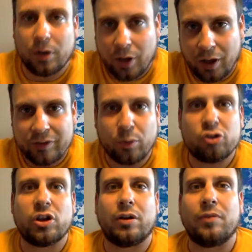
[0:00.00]
but someone
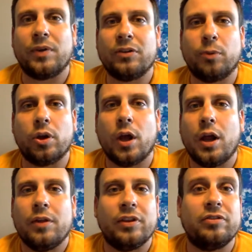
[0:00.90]
shared on Facebook,
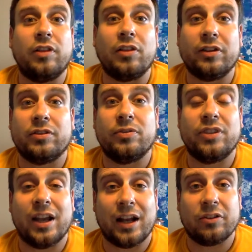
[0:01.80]
this is the list of
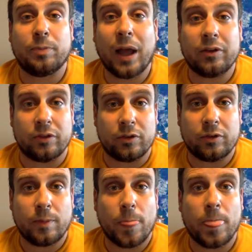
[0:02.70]
CNN
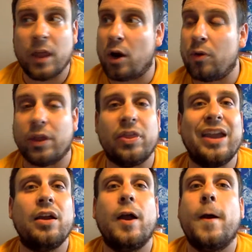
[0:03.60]
sponsors. You know,
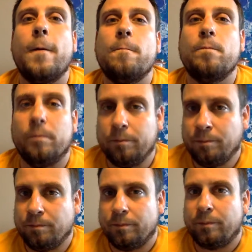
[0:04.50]
they
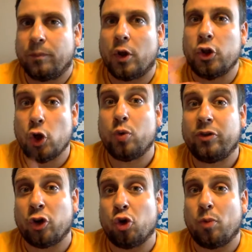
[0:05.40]

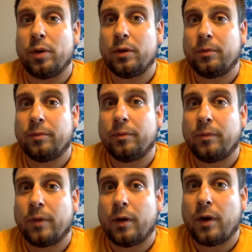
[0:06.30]
YouTube
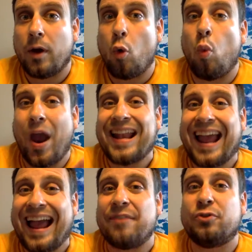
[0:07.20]
went
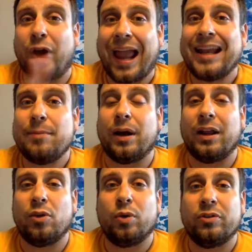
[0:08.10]
after
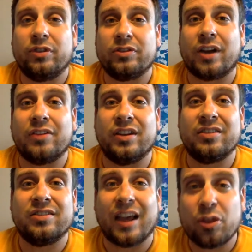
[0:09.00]
anybody that was discussing
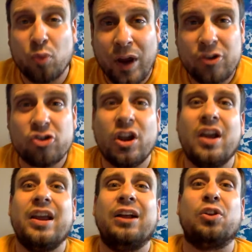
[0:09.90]
Seth Rich,
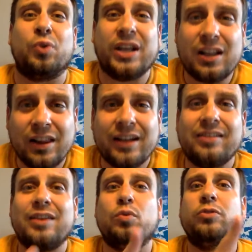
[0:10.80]
Hillary
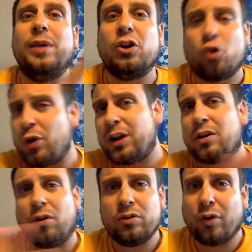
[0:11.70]
Clinton, was being
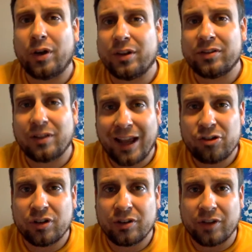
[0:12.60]
critical during this
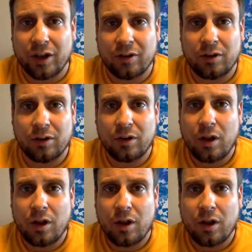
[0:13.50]
election cycle,